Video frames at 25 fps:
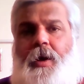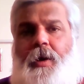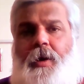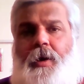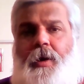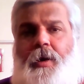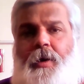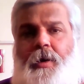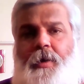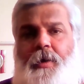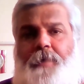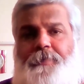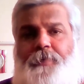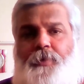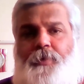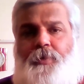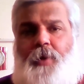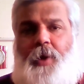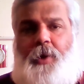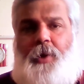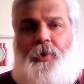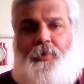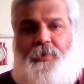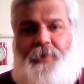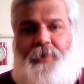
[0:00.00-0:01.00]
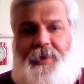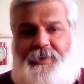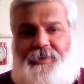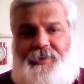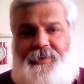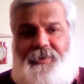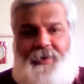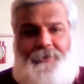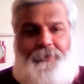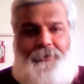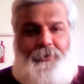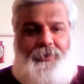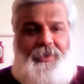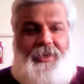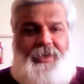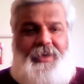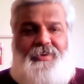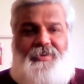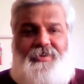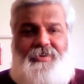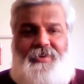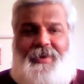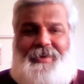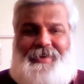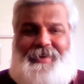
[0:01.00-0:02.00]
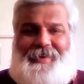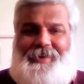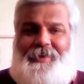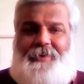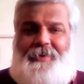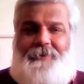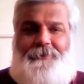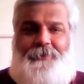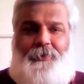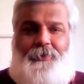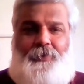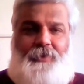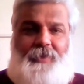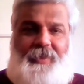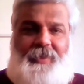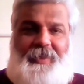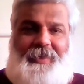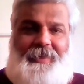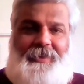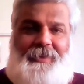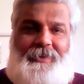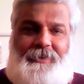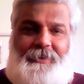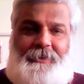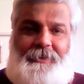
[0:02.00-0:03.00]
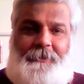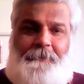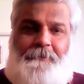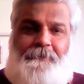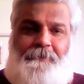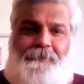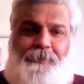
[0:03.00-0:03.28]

If you know how to read stuff on the internet, click a few things,